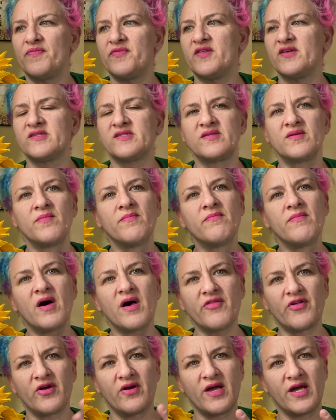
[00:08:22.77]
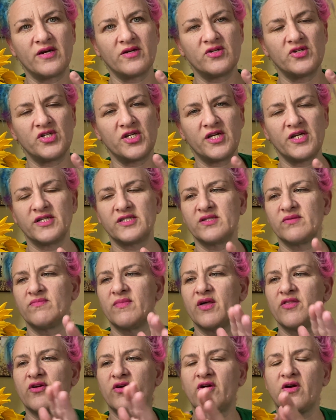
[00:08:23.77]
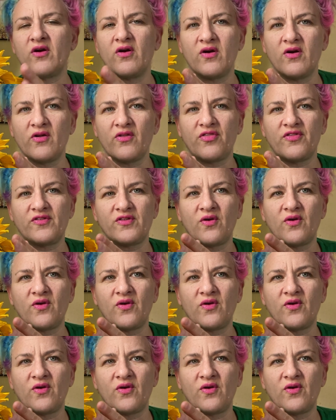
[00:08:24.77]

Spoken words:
That's the mother energy. It's Mother Earth.